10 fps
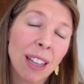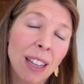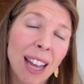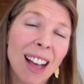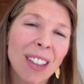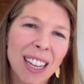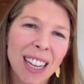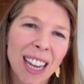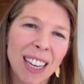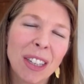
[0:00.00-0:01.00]

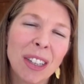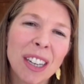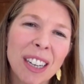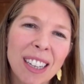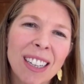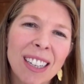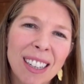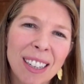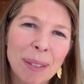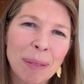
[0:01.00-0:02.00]
healthy and good
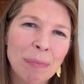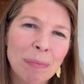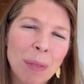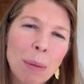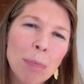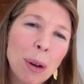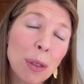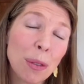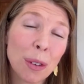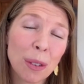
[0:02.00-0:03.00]
um,
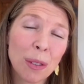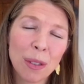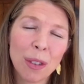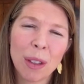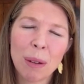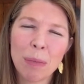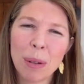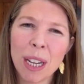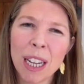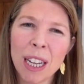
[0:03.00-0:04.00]
both for for the
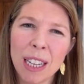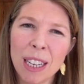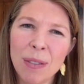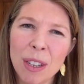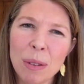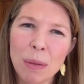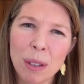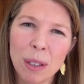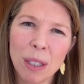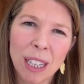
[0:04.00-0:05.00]
employee and the
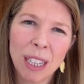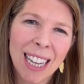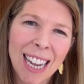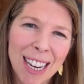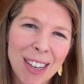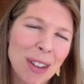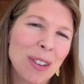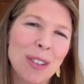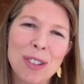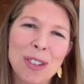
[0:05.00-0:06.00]
individuals and you
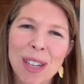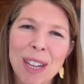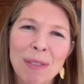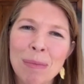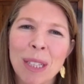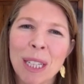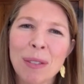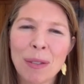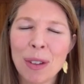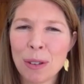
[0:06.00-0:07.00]
know you just have to
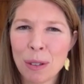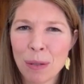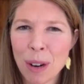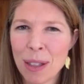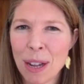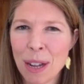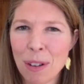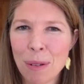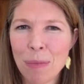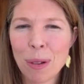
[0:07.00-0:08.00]
believe if you do the right thing for
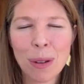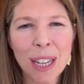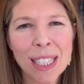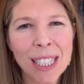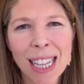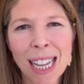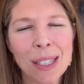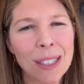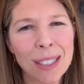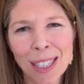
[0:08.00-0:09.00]
your employees that
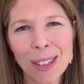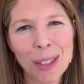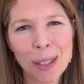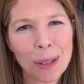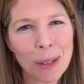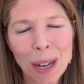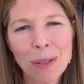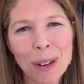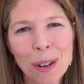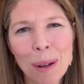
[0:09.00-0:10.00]
that's that's also great
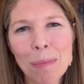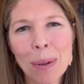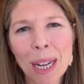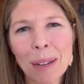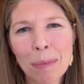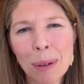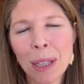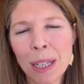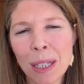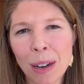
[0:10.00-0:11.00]
for your company but
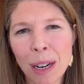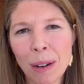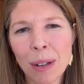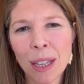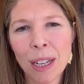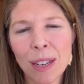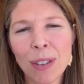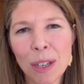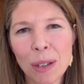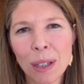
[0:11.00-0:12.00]
really starting with the
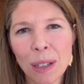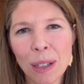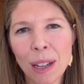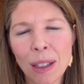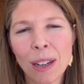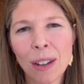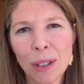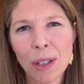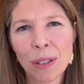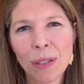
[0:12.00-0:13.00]
individual and, and the
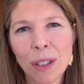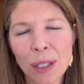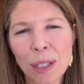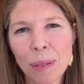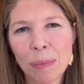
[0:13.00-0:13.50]
culture first